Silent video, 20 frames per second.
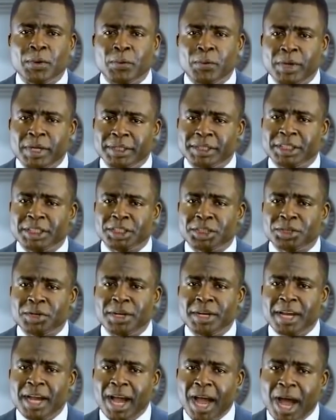will
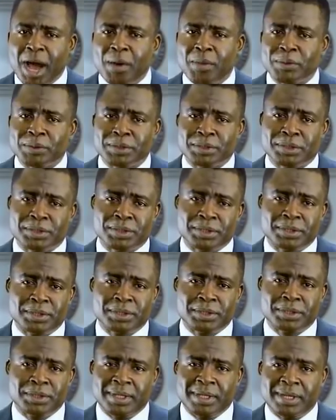destroy the house
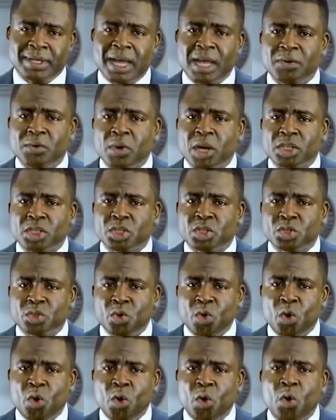that you are
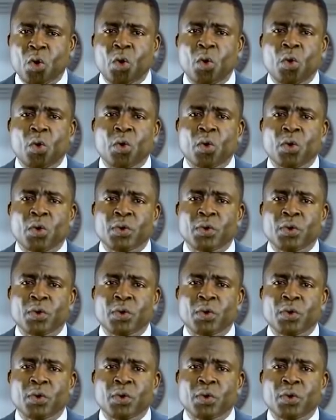so